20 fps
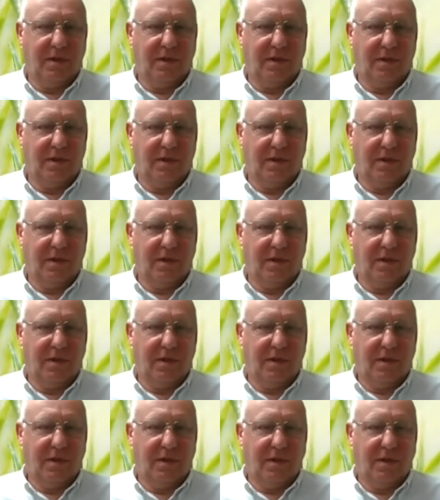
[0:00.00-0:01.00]

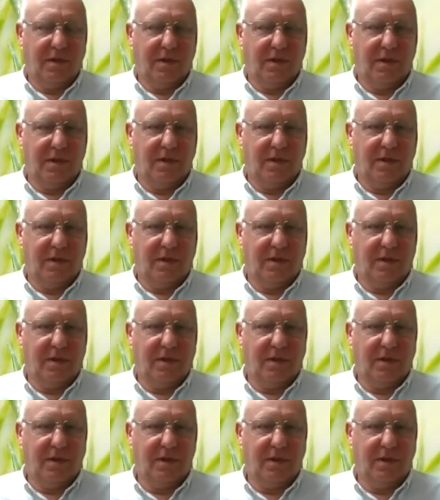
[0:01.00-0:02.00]

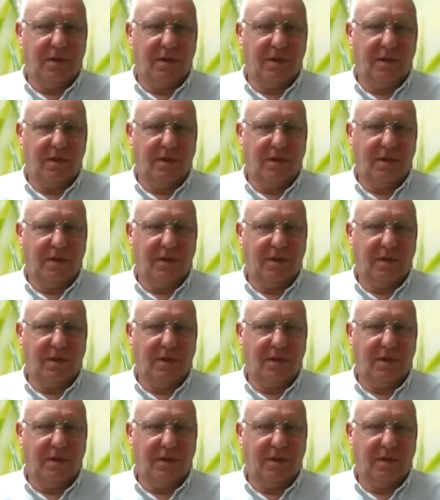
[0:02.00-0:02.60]
No words are spoken by the person on screen.